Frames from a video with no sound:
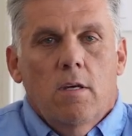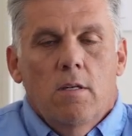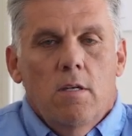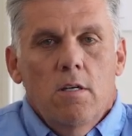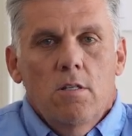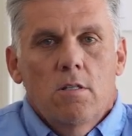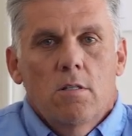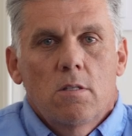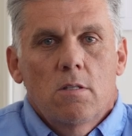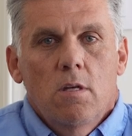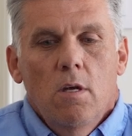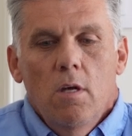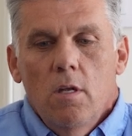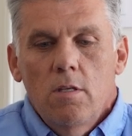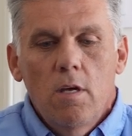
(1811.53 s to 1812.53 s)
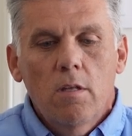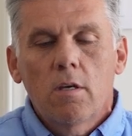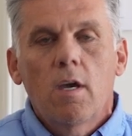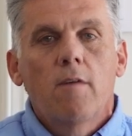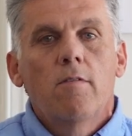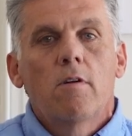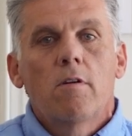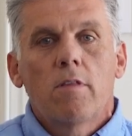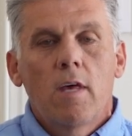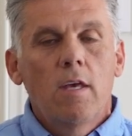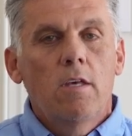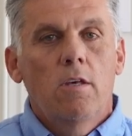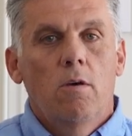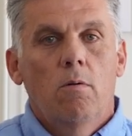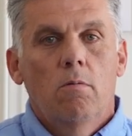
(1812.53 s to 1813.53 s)
conditions, tell the governor
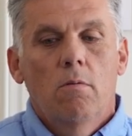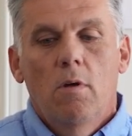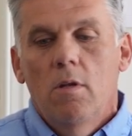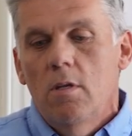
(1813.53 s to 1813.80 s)
thank you.